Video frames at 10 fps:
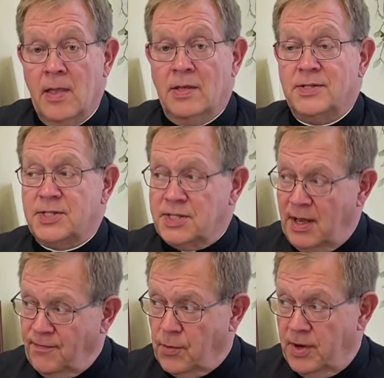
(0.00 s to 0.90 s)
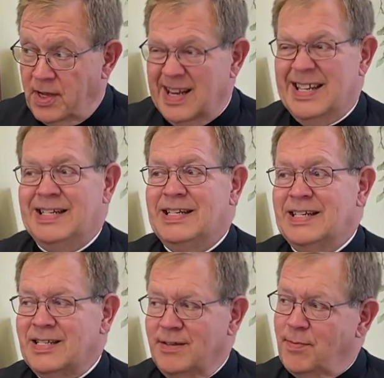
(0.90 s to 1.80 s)
Suffering,
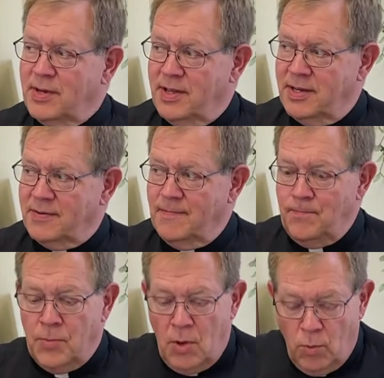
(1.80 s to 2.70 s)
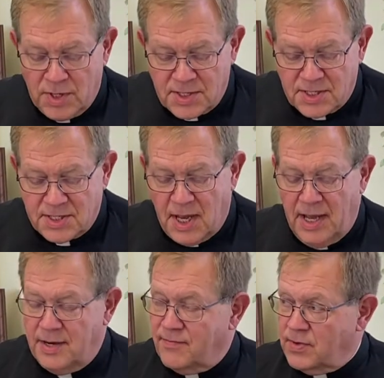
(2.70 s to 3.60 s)
discipline, was a
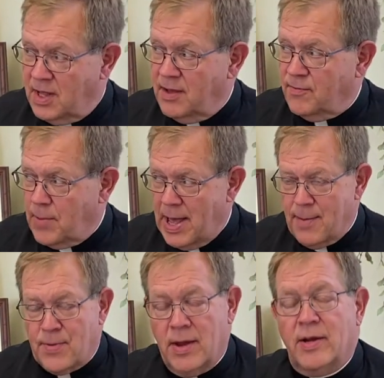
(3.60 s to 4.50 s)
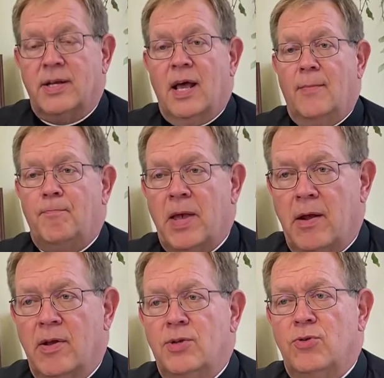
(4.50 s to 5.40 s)
sign of love by a parent. A
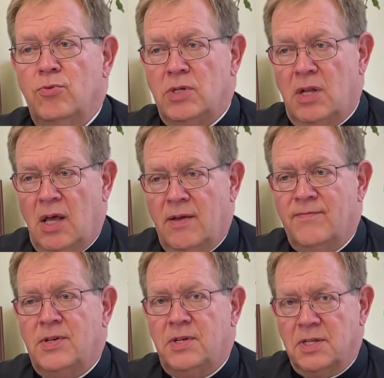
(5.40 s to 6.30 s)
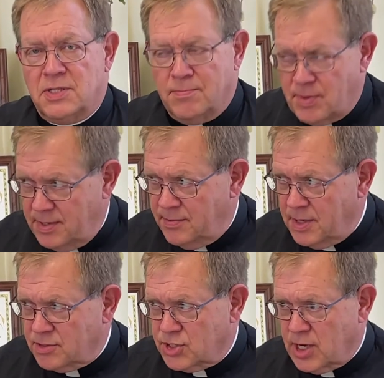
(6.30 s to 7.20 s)
parent who loved disciplined
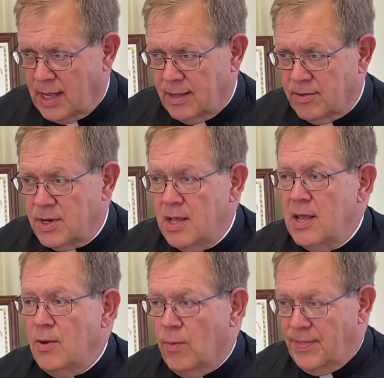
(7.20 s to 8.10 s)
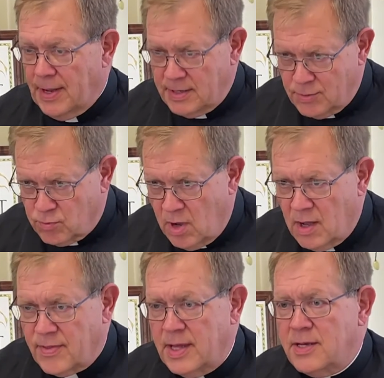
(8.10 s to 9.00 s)
their child. When they did
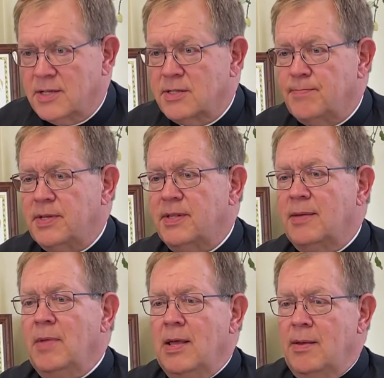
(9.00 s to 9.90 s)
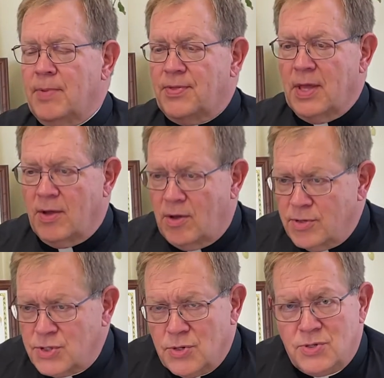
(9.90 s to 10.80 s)
wrong, they disciplined them, but they
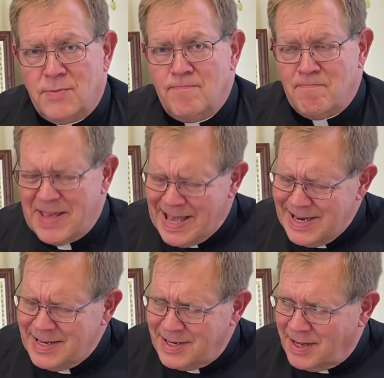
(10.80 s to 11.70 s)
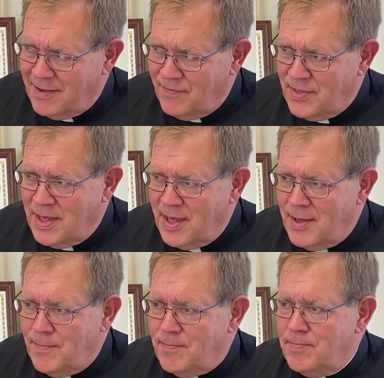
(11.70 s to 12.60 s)
also demanded of
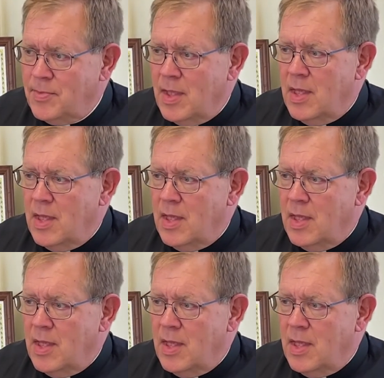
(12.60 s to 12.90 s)
them